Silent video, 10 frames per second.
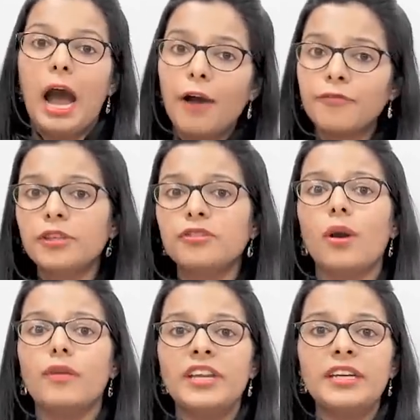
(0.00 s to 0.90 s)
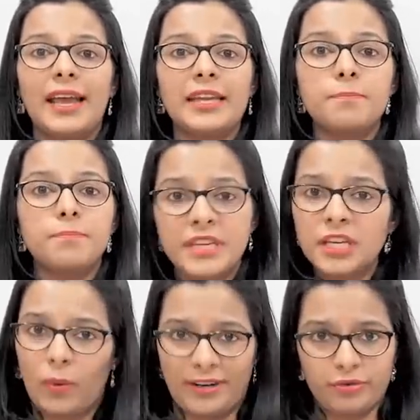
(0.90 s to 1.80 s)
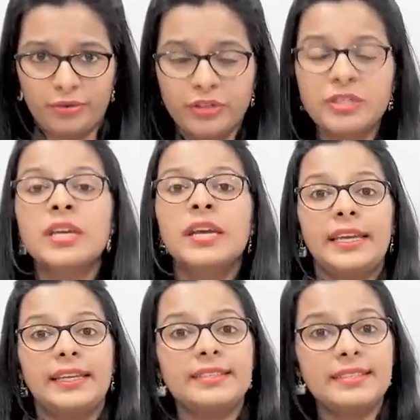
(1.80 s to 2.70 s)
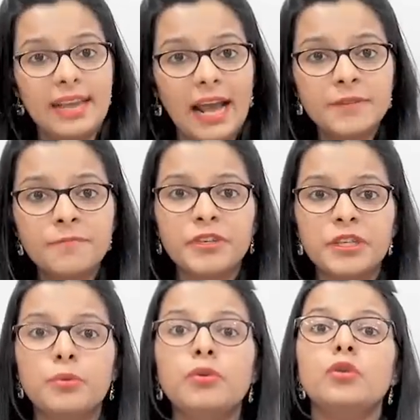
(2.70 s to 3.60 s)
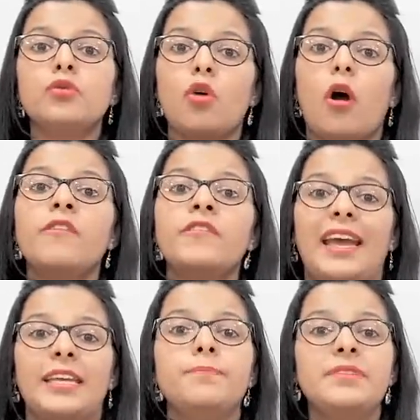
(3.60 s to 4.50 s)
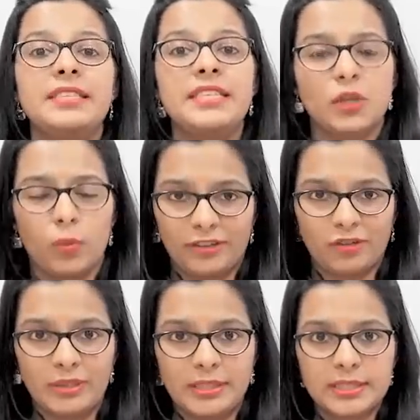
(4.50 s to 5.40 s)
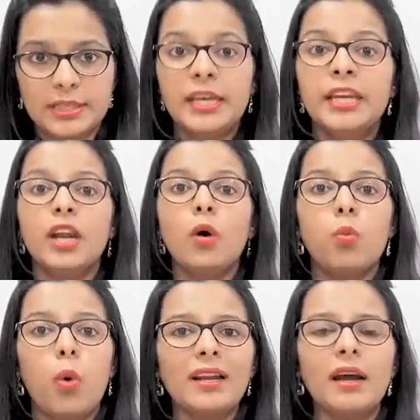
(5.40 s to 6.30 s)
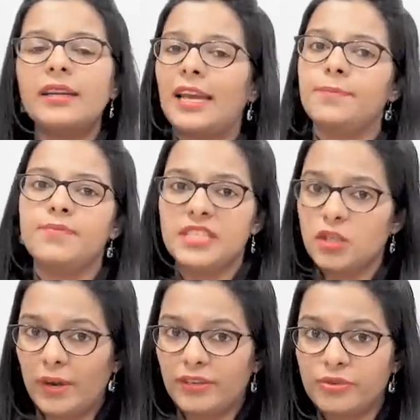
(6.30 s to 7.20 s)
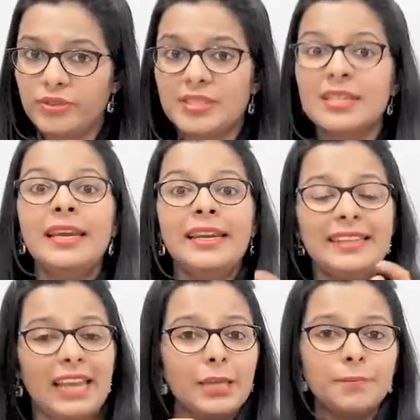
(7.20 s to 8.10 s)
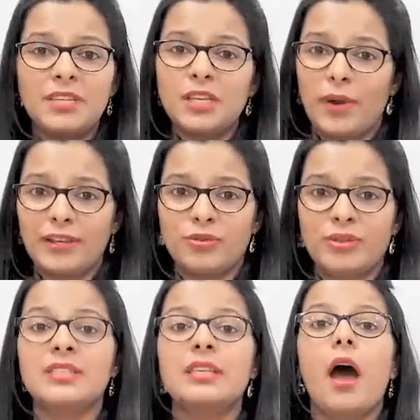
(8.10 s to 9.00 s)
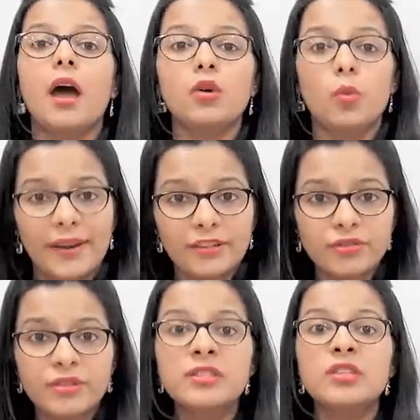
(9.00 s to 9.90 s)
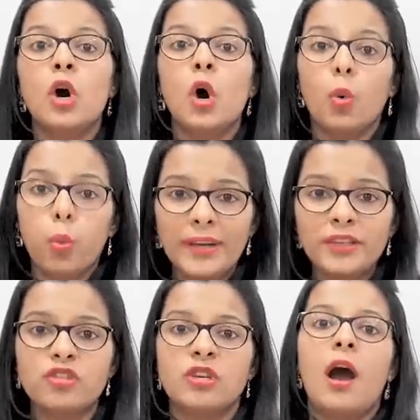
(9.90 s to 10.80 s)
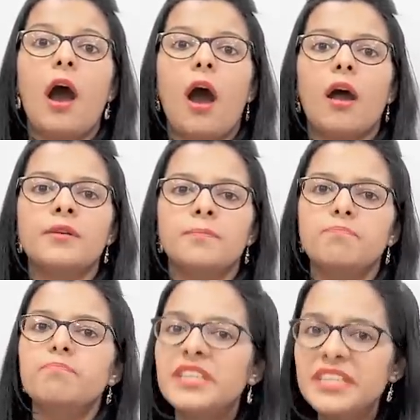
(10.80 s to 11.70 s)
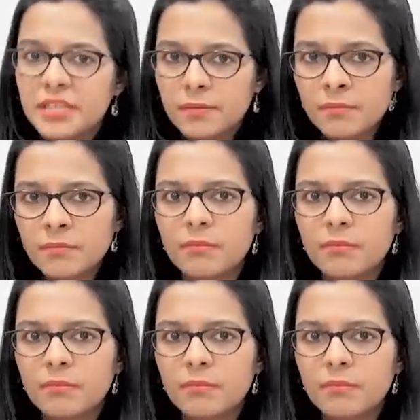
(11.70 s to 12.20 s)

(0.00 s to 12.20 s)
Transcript: After solving type B questions, it's time for you to solve type C questions. Now, what are type C questions? Type C questions are questions which are medium